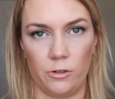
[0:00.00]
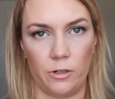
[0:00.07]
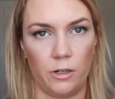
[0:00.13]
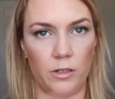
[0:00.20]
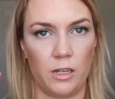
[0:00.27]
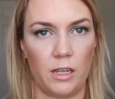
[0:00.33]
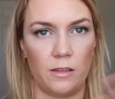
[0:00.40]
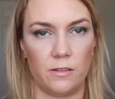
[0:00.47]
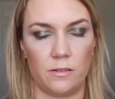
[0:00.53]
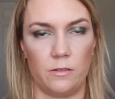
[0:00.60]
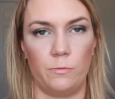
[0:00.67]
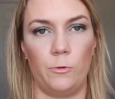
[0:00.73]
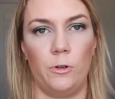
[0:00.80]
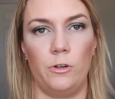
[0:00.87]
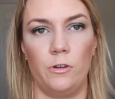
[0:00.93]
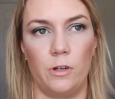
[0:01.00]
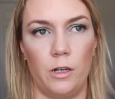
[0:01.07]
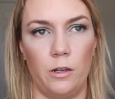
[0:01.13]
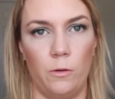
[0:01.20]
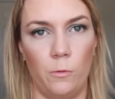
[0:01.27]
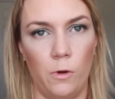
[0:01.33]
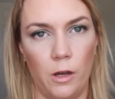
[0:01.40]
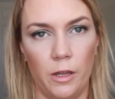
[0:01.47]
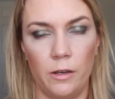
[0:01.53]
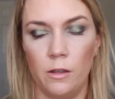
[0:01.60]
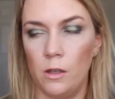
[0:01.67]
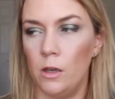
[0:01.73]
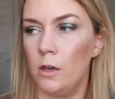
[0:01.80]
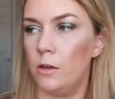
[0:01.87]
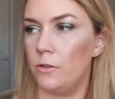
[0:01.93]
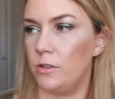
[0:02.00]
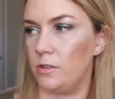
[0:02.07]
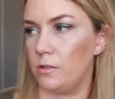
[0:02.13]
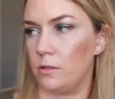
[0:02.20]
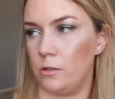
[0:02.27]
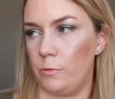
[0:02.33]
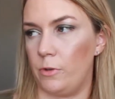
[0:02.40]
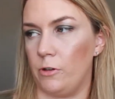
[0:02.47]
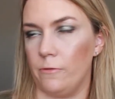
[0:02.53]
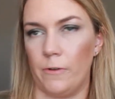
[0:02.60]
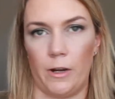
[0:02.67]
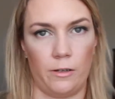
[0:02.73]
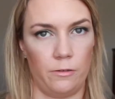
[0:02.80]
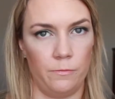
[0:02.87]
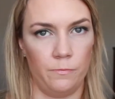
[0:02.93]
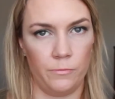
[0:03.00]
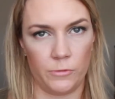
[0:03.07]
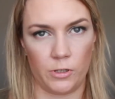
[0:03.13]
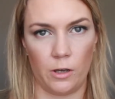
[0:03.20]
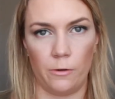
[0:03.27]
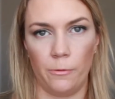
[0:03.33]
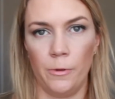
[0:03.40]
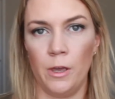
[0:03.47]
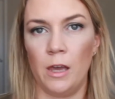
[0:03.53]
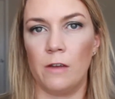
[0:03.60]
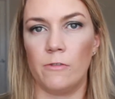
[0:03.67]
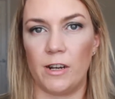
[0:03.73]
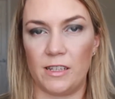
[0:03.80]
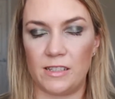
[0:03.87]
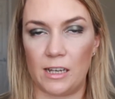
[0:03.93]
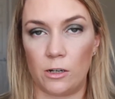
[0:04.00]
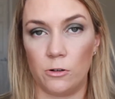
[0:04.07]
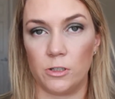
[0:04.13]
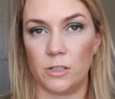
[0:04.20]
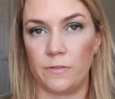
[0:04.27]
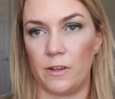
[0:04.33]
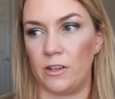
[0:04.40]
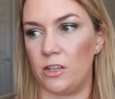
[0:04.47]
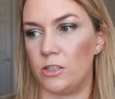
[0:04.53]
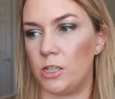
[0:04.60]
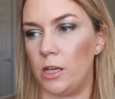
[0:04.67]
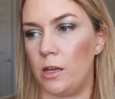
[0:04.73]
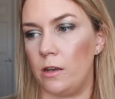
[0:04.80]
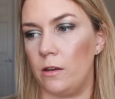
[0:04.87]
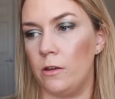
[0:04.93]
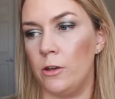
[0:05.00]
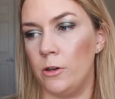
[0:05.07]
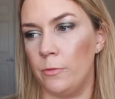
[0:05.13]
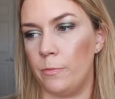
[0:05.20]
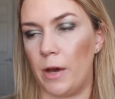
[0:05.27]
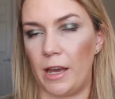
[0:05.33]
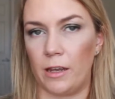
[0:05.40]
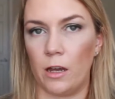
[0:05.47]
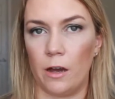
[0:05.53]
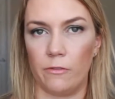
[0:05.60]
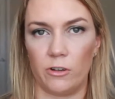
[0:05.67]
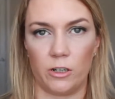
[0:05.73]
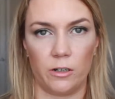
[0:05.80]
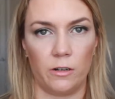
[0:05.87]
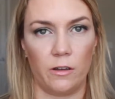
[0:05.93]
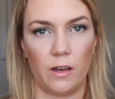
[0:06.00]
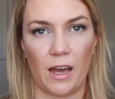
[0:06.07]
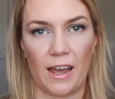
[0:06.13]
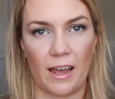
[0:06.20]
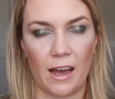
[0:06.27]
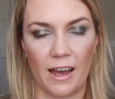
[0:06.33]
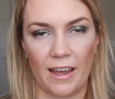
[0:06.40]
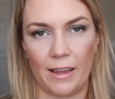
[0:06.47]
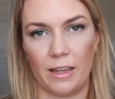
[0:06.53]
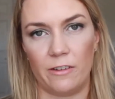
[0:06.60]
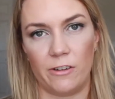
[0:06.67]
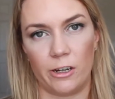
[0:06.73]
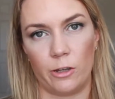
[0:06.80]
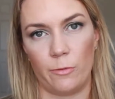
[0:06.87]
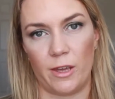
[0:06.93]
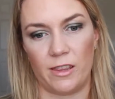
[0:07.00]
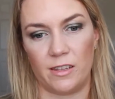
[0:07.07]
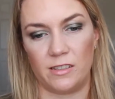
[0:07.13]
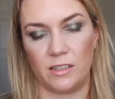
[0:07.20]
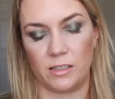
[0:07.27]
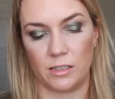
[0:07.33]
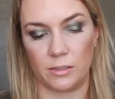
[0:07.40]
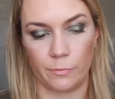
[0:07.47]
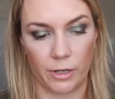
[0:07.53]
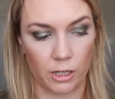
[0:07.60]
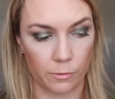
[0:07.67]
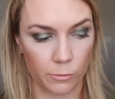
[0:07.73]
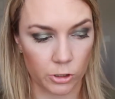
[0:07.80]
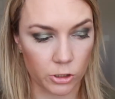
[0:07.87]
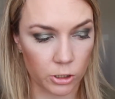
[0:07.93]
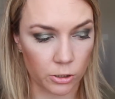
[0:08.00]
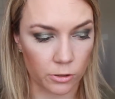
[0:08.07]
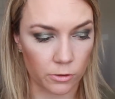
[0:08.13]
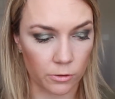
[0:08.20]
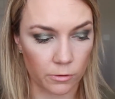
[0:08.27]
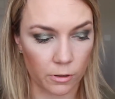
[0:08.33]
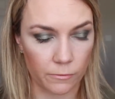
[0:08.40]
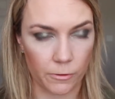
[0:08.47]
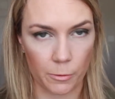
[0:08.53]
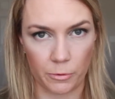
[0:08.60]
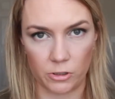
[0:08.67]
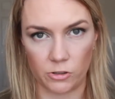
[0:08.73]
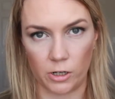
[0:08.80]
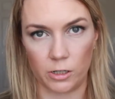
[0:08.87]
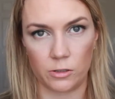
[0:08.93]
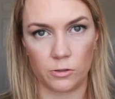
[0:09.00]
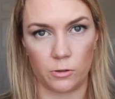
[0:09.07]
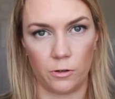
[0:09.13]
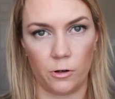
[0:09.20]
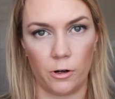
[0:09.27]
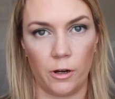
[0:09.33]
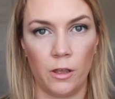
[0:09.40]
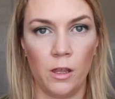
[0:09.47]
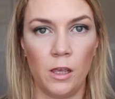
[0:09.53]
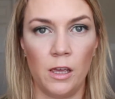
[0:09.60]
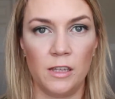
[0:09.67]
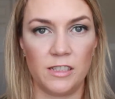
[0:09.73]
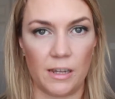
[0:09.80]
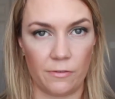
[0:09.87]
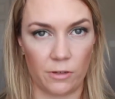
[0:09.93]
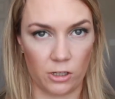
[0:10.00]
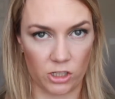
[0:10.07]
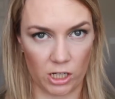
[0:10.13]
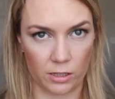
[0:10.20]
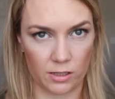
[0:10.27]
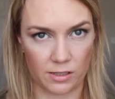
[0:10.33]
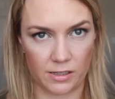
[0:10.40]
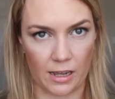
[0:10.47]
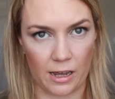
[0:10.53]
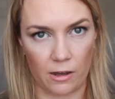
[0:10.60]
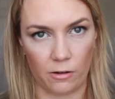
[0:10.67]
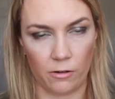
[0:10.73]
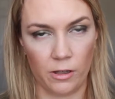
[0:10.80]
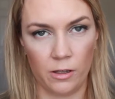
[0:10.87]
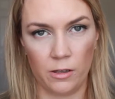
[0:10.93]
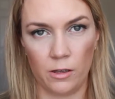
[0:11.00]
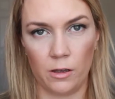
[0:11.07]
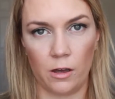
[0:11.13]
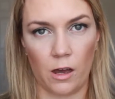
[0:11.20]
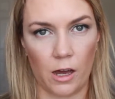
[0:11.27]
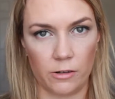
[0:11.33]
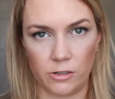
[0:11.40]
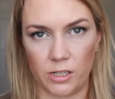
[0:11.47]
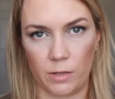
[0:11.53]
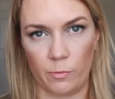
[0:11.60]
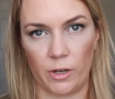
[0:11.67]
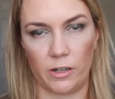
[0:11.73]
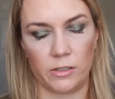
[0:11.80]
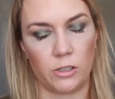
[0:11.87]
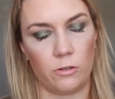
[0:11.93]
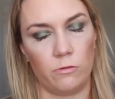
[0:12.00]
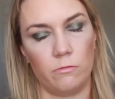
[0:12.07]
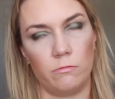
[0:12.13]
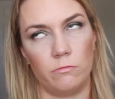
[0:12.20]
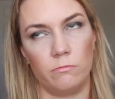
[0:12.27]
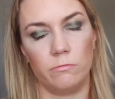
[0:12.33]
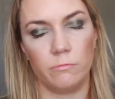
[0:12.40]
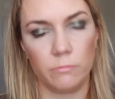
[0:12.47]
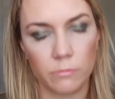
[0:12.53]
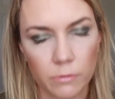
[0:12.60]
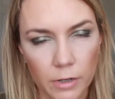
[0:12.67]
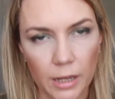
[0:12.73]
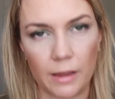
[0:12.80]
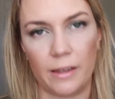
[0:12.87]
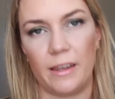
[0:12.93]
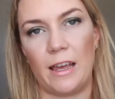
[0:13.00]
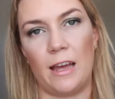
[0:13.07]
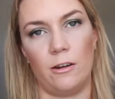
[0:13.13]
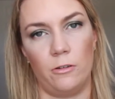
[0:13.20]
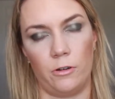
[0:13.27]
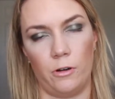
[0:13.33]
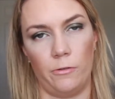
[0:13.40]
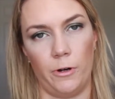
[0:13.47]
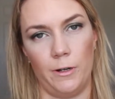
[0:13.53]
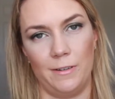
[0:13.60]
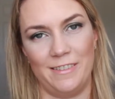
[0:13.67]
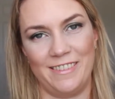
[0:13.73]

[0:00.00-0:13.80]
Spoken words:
you're gonna need. This is what you're gonna want. This is gonna be your friend. So, Ready Set Gorgeous Foundation by CoverGirl. I highly recommend this. This is my number 2 from the drugstore. Definitely check this out. Under 10 bucks, you really cannot go wrong.